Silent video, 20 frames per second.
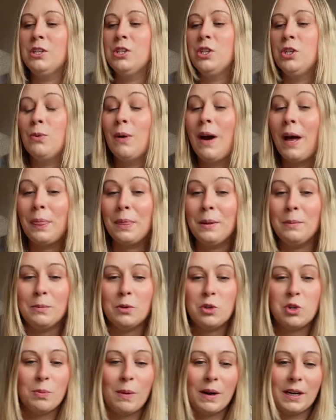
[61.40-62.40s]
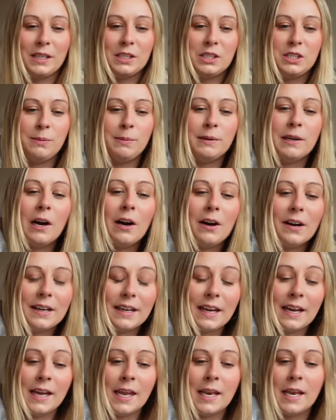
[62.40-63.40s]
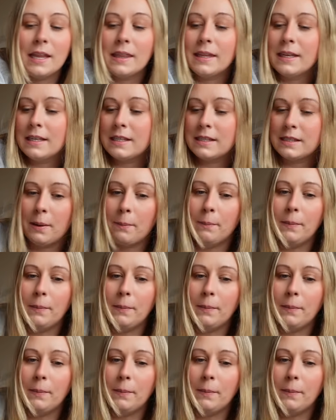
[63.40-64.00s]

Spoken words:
to add them to my TBR again this